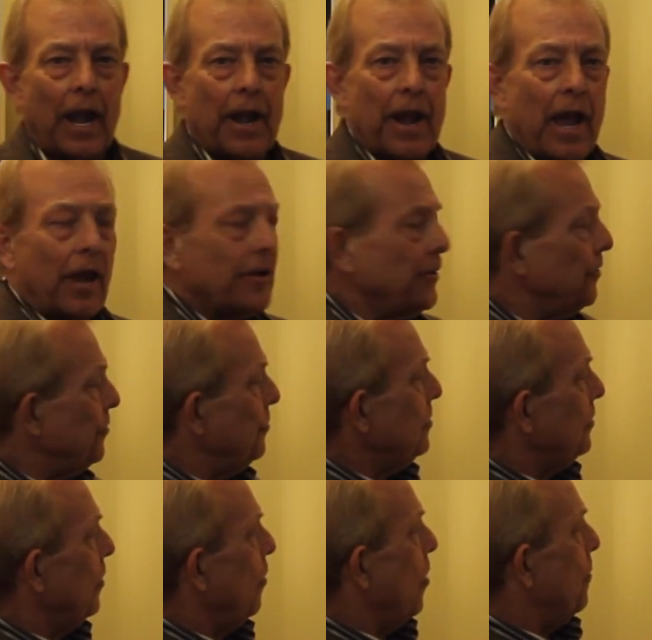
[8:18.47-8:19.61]
Now you
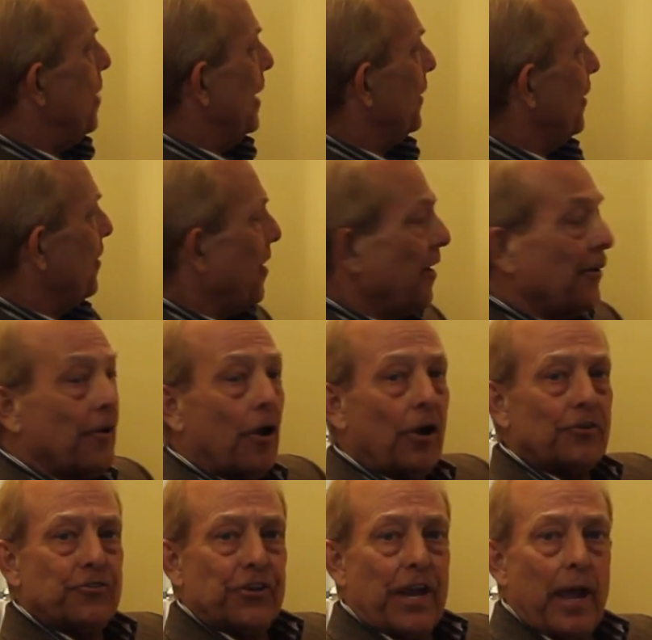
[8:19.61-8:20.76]
know about our
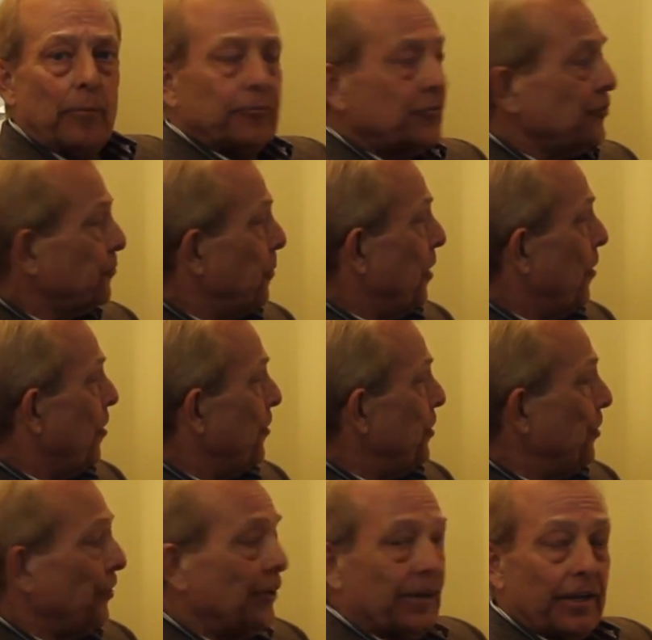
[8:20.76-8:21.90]
AirDog Champ, the spin-on
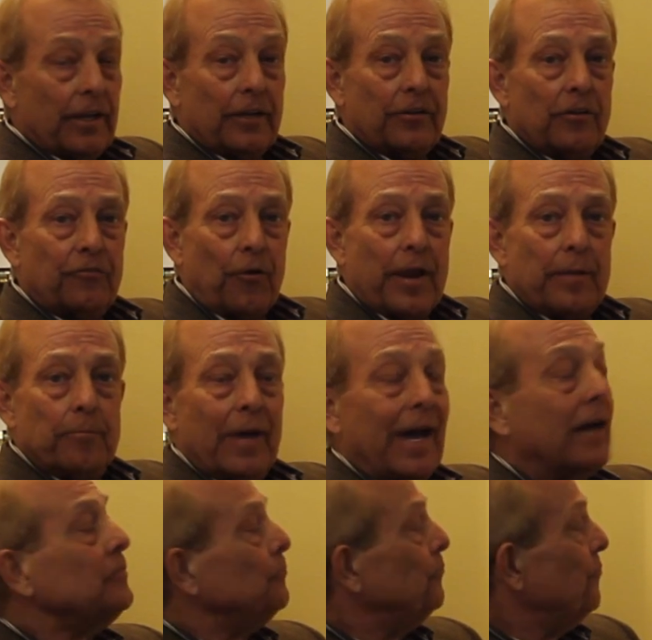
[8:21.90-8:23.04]
unit and the frame
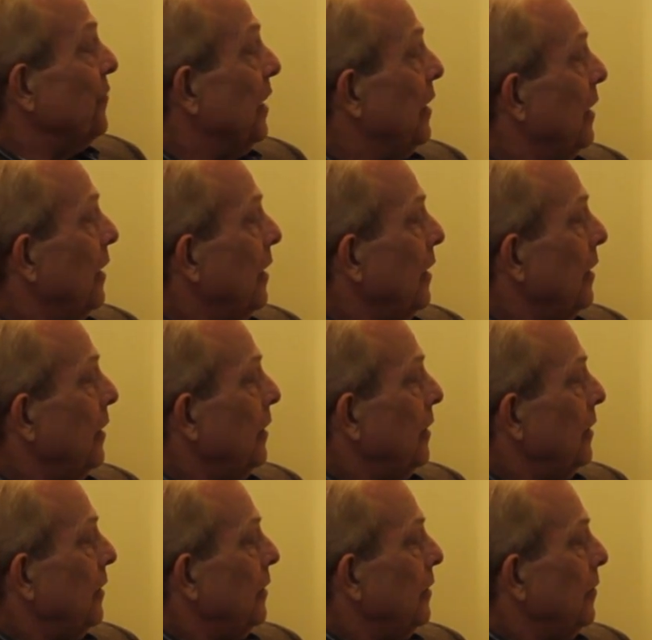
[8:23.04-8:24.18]
mount.
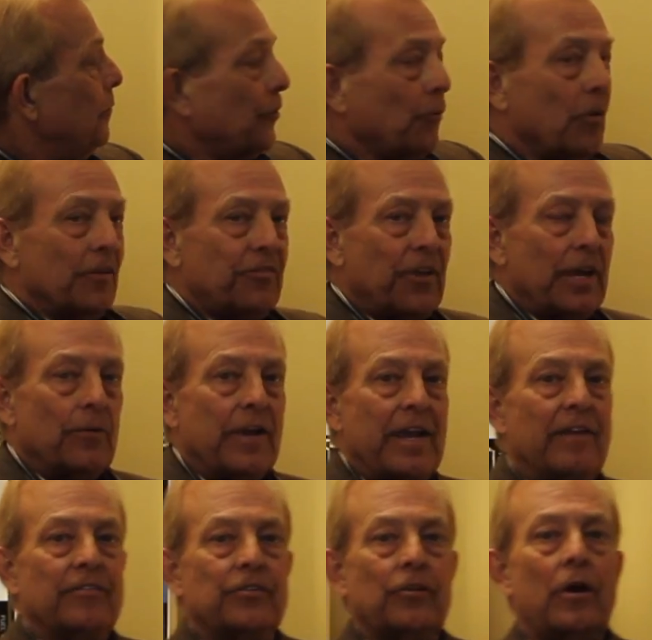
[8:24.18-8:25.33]
The one thing we
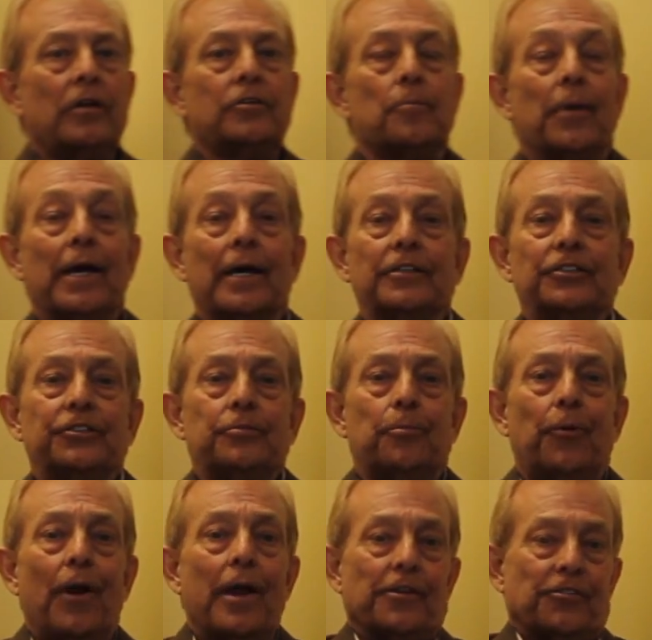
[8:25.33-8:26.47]
haven't talked about is the
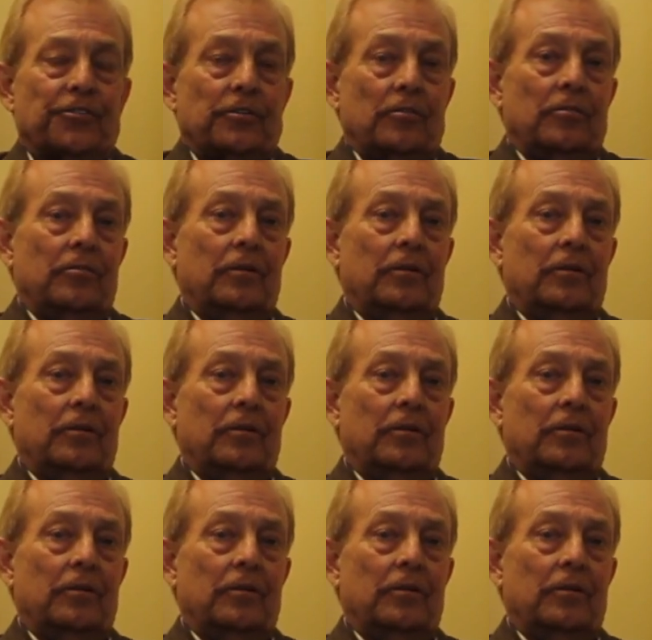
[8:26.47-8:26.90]
price.